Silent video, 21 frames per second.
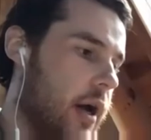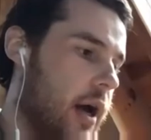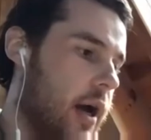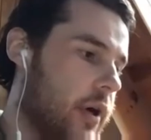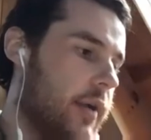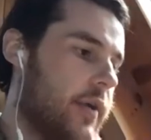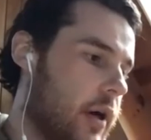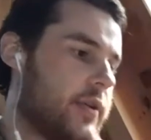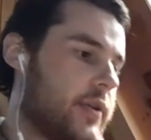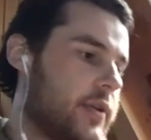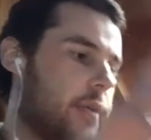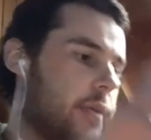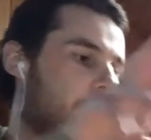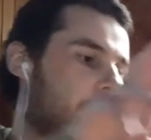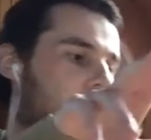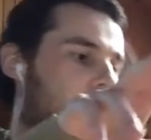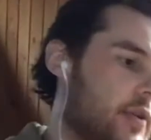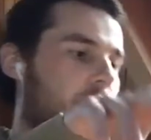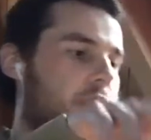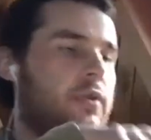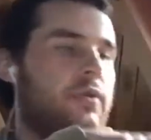There's a
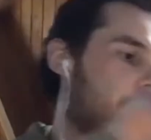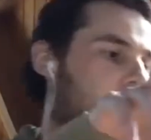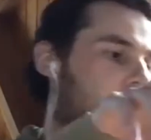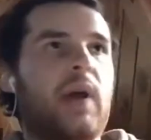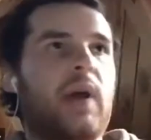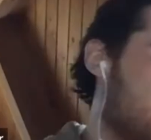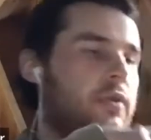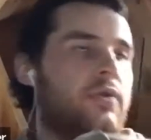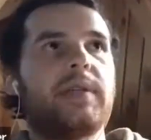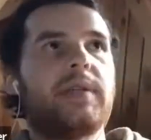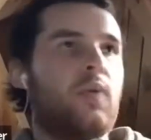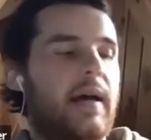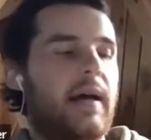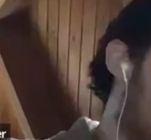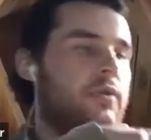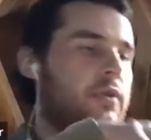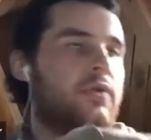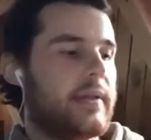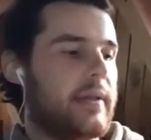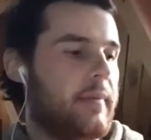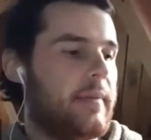person who's way more
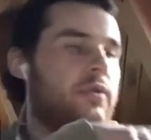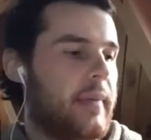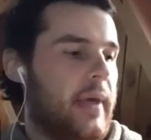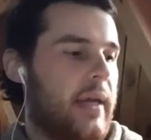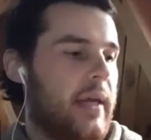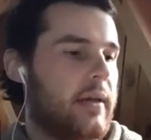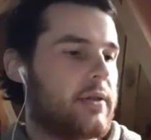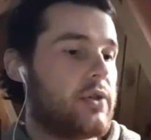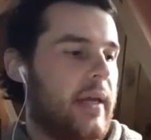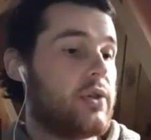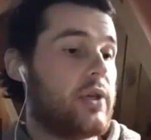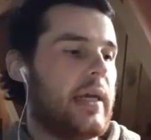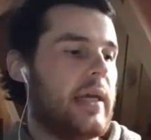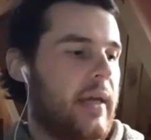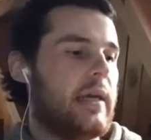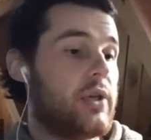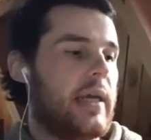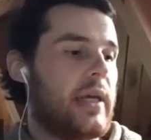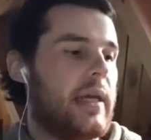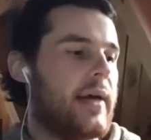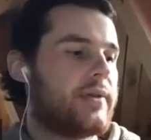talented than me.
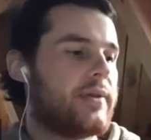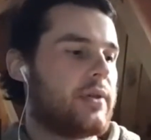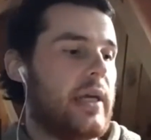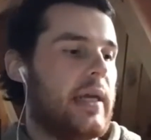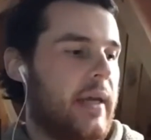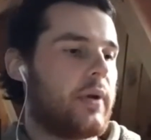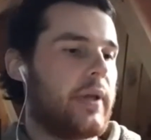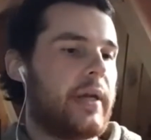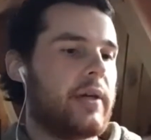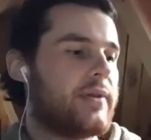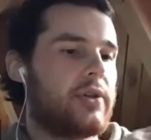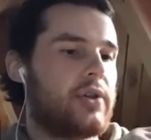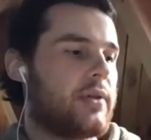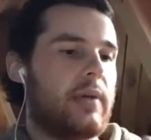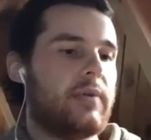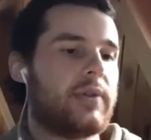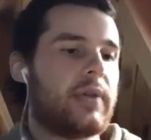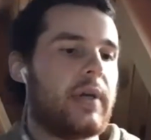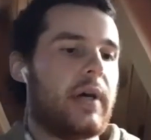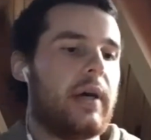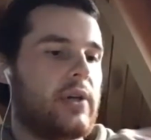She, as a tour leader, she
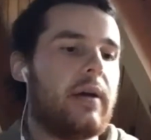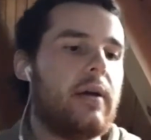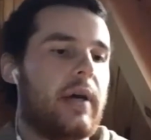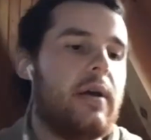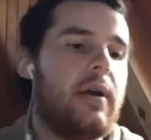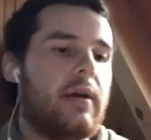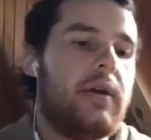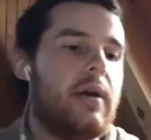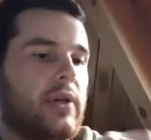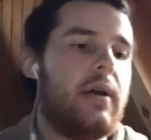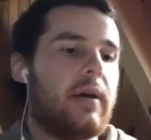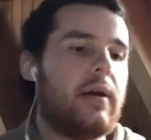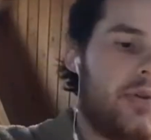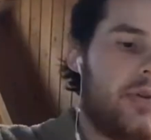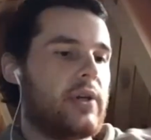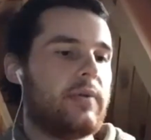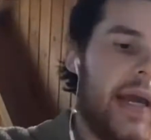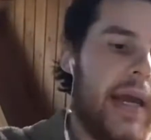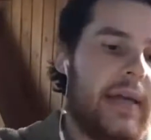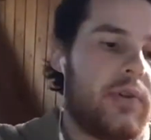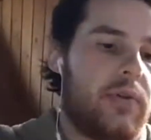was
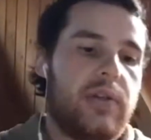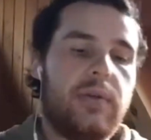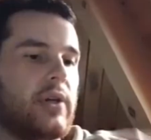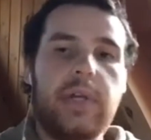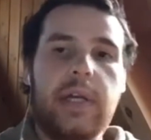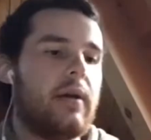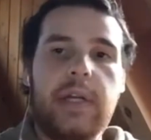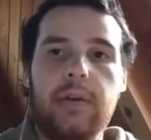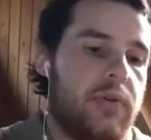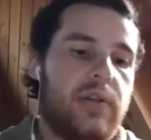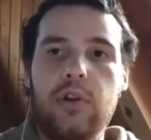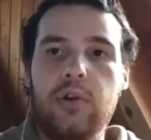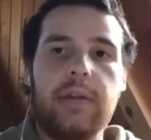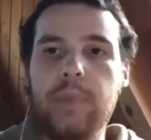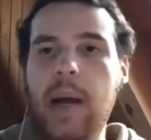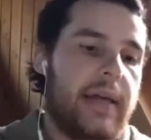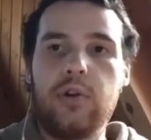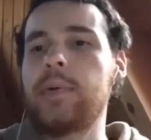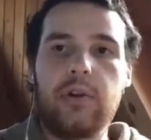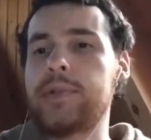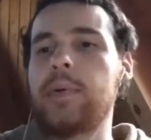great. She was leading the group.
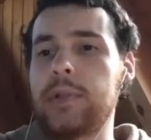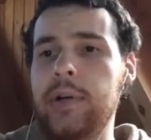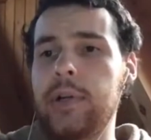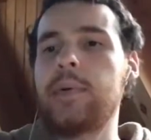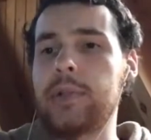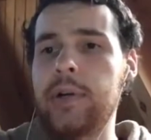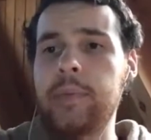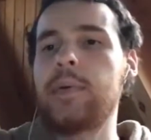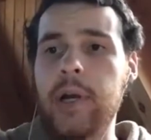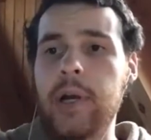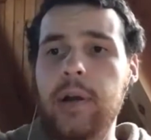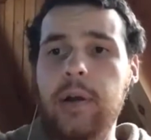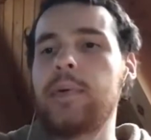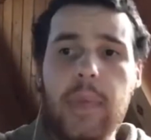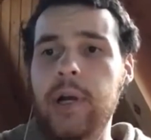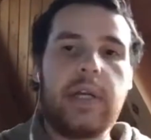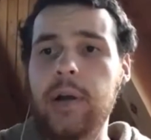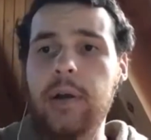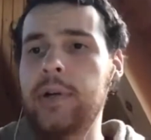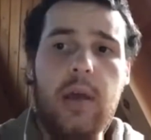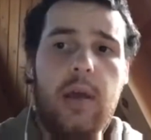I'm supposed to learn from her.
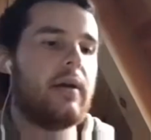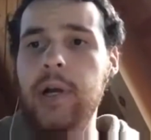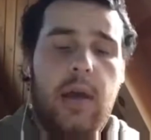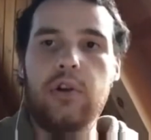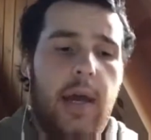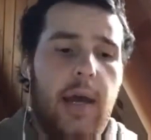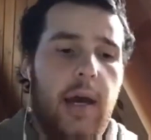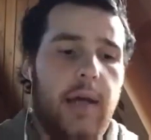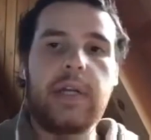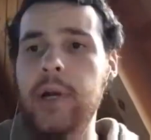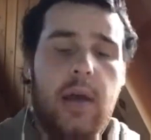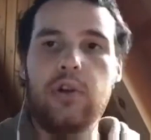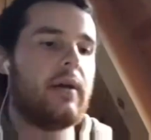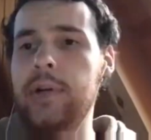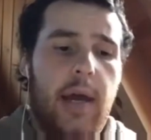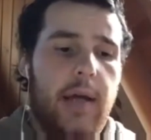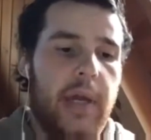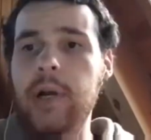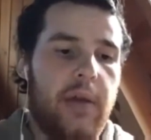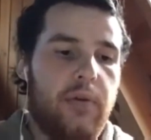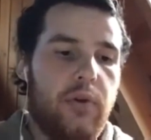It's a
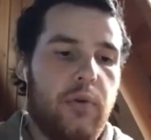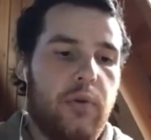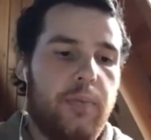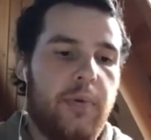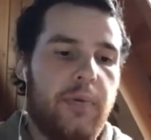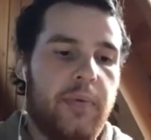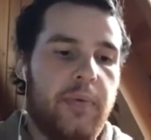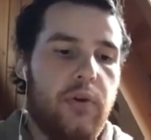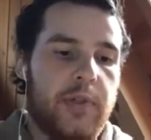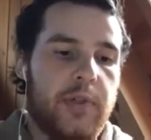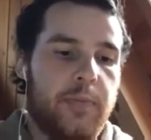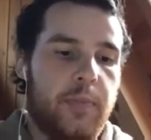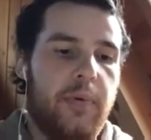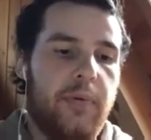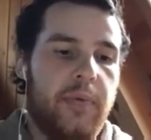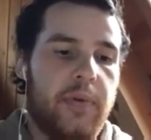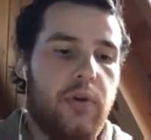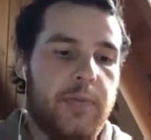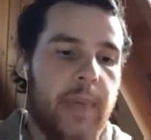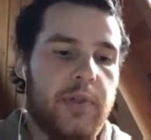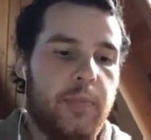big group of
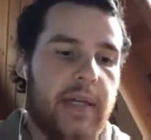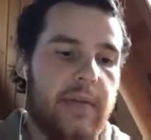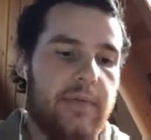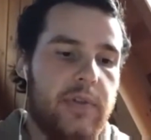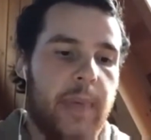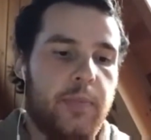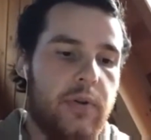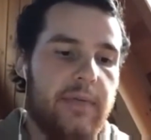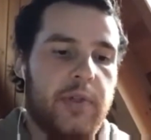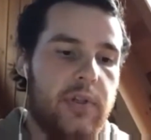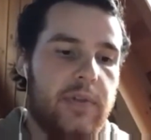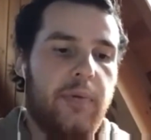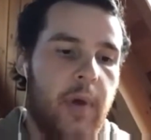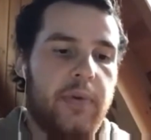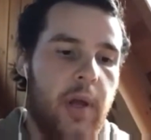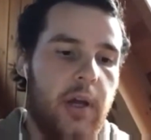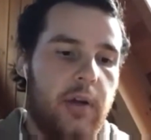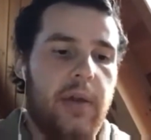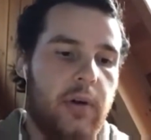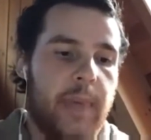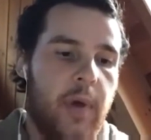prospective students from
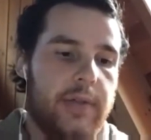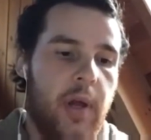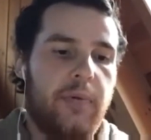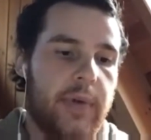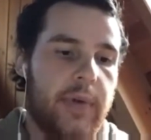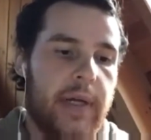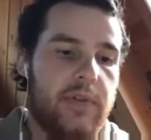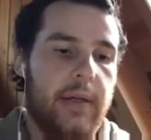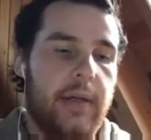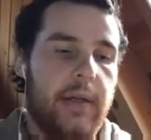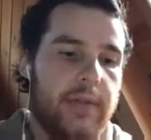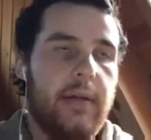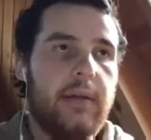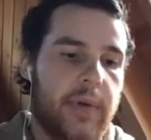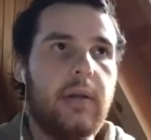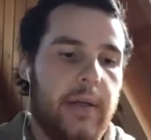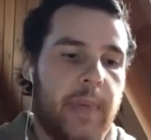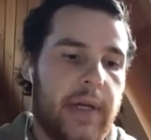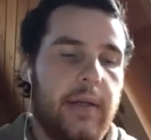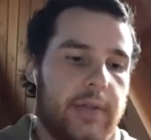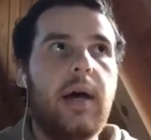all across New England.
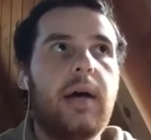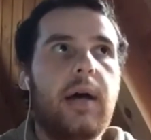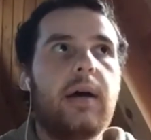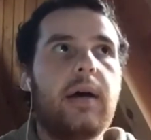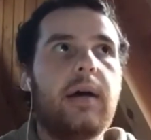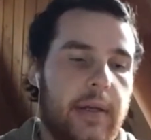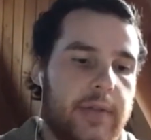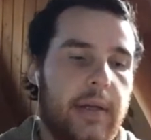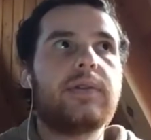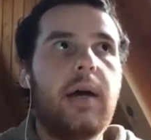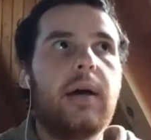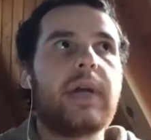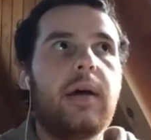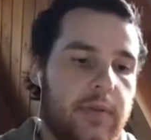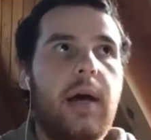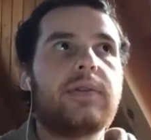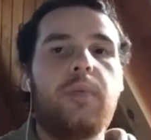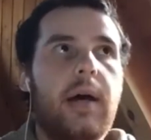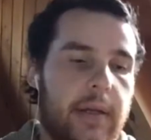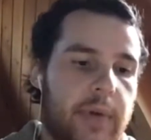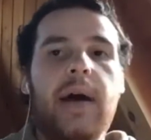This is like
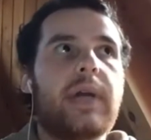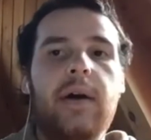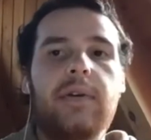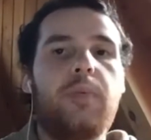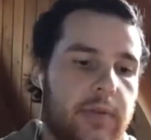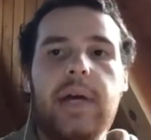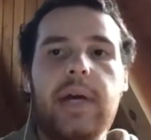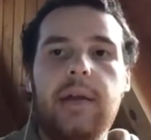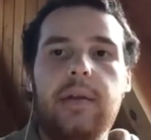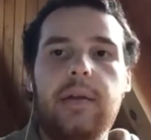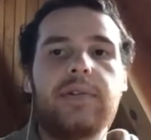our open house day.